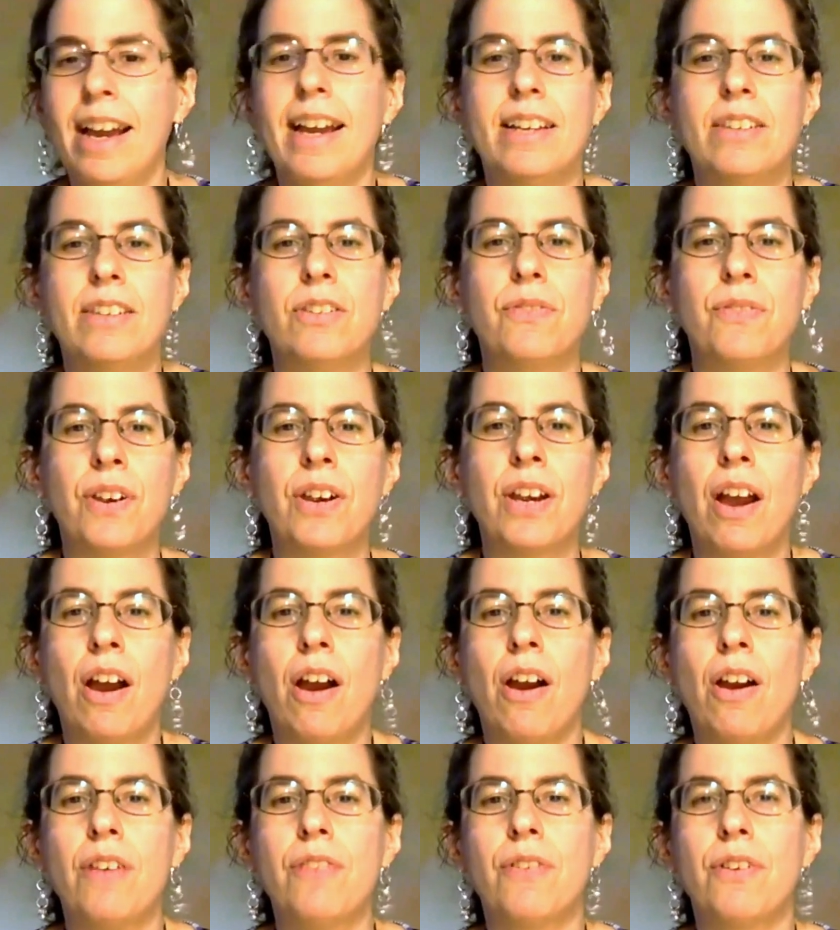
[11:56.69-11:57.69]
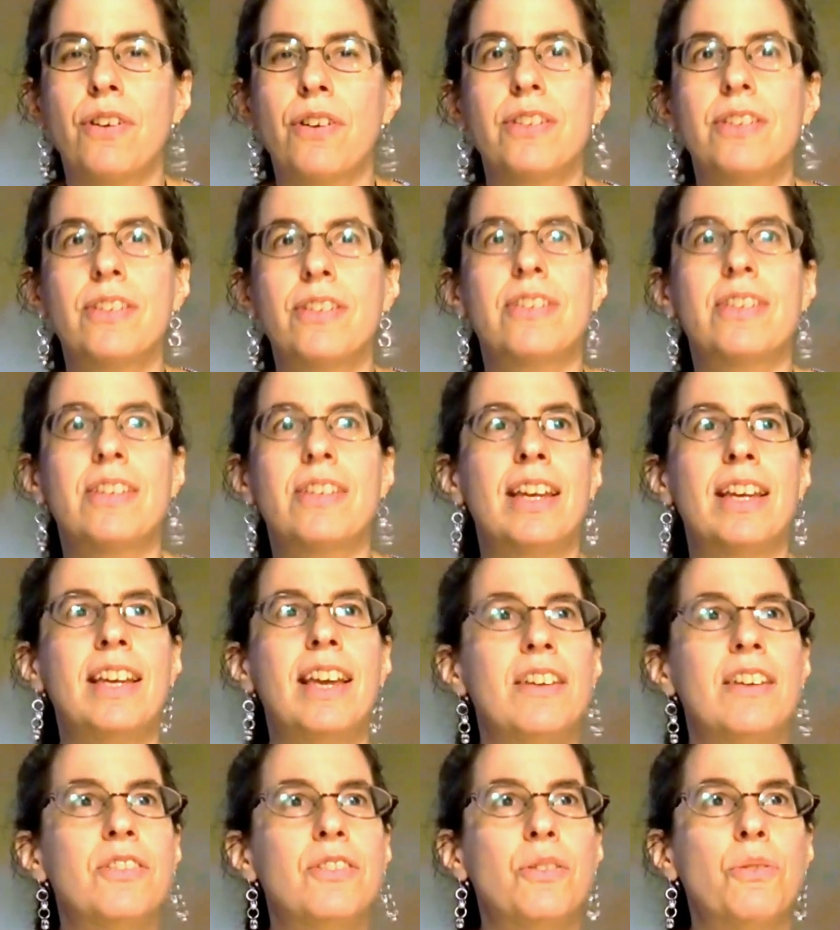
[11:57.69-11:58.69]
it's very hard for us to say
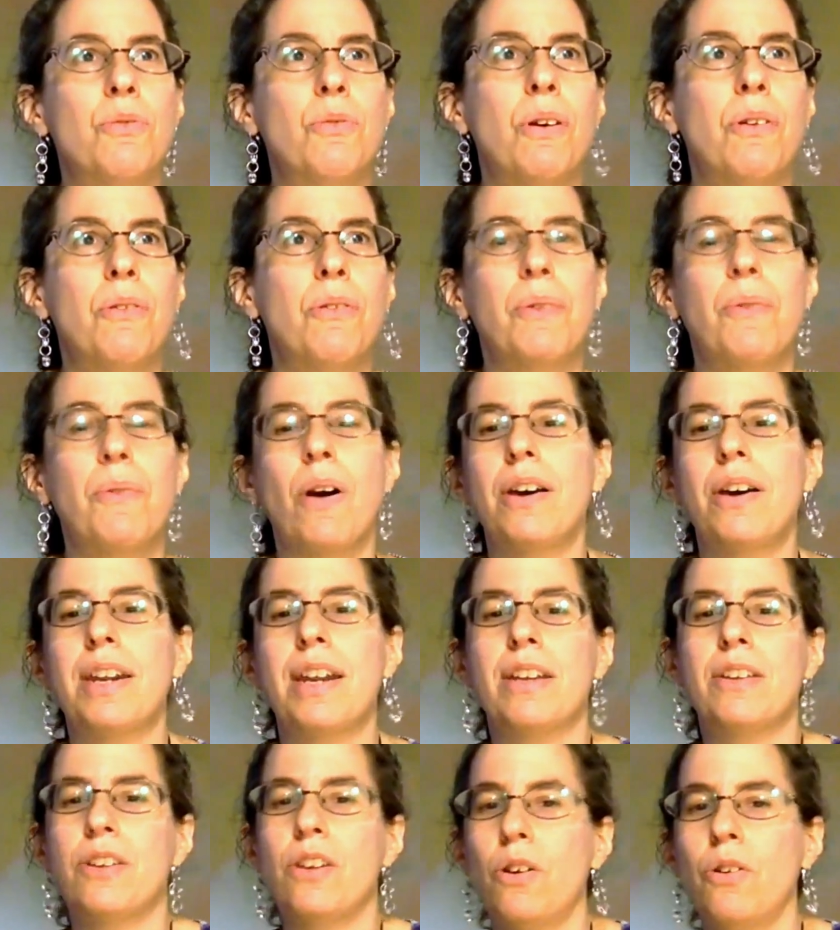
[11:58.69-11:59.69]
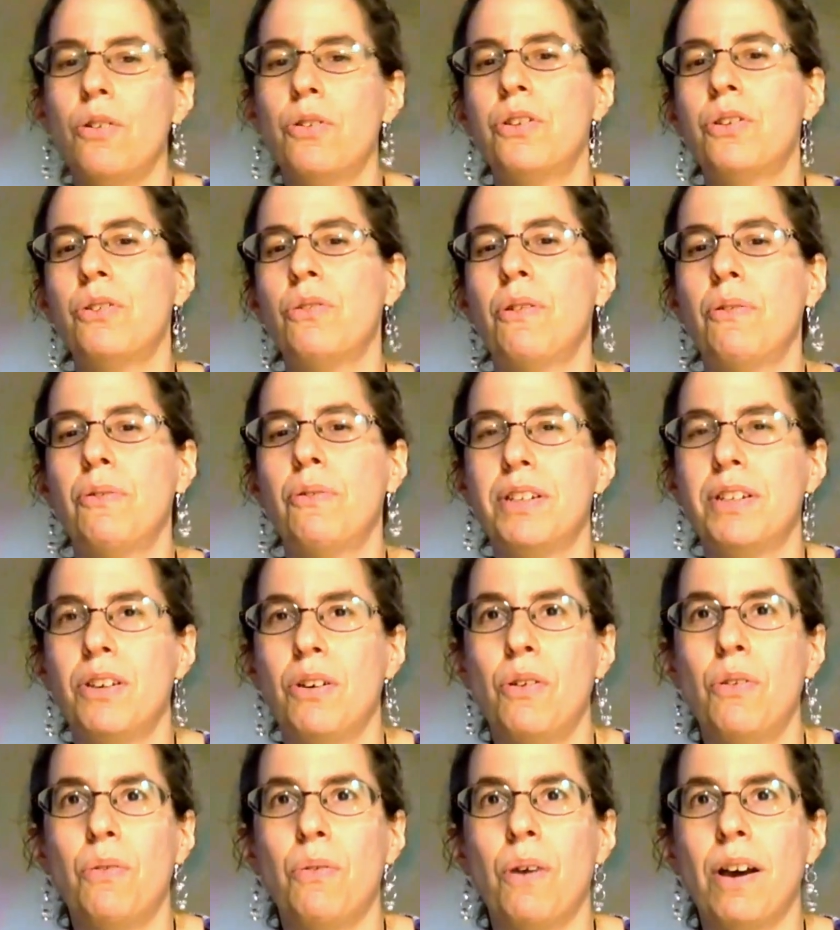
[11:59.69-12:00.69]
yes to what we want and no to what we
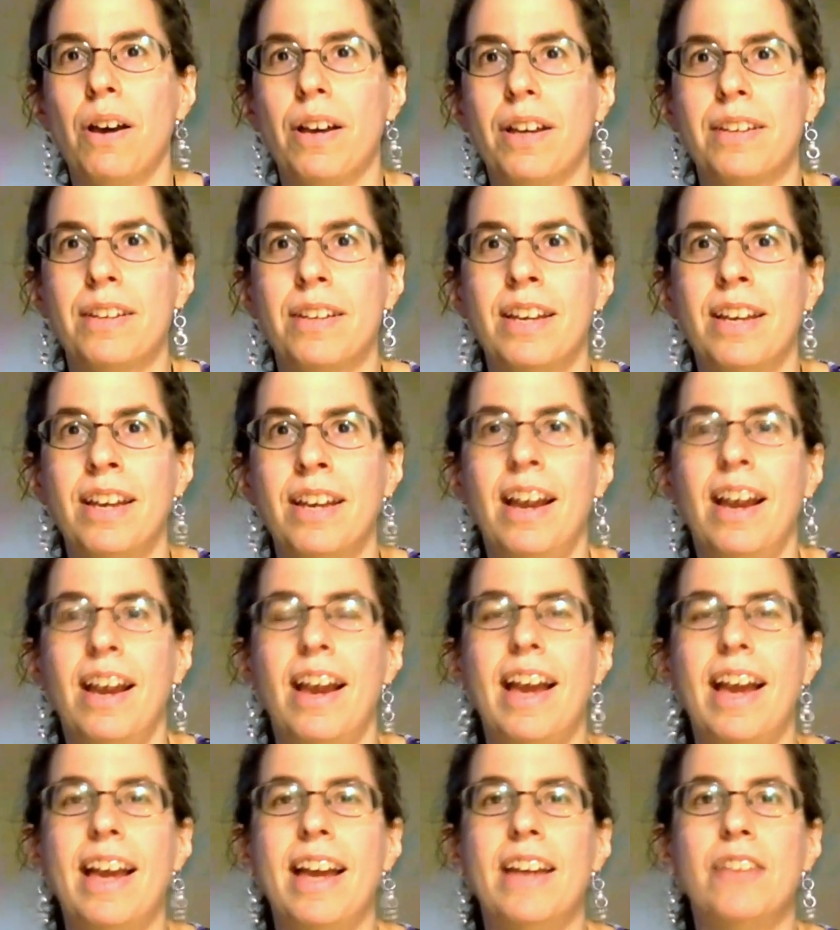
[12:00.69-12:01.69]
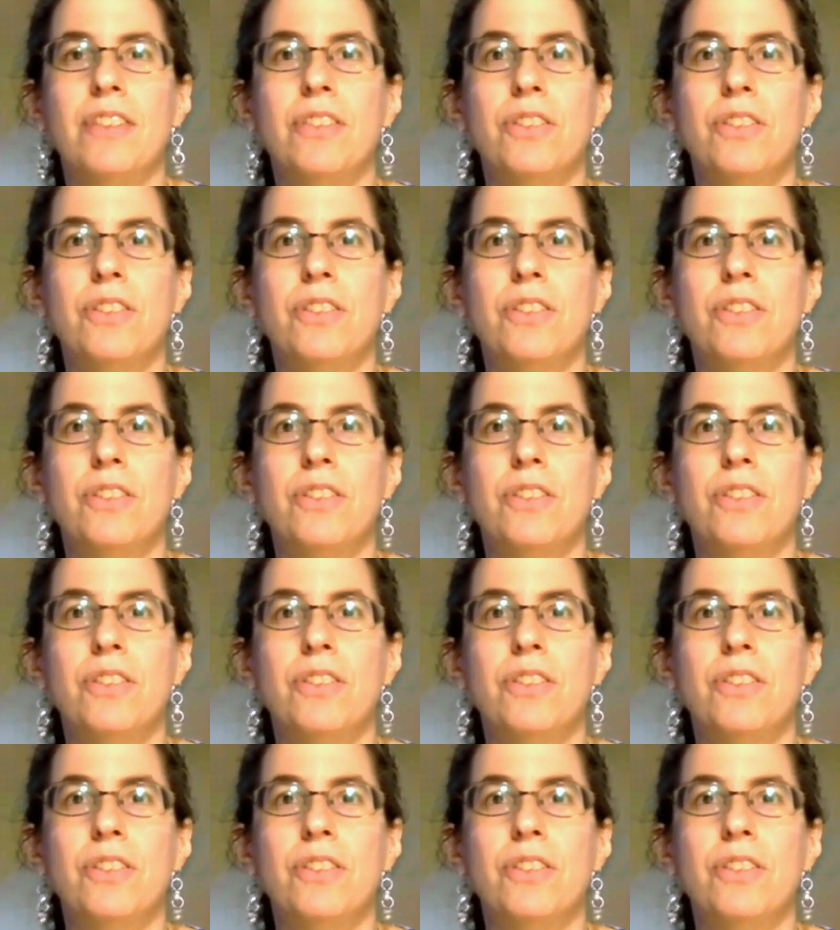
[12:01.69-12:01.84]
don't want. And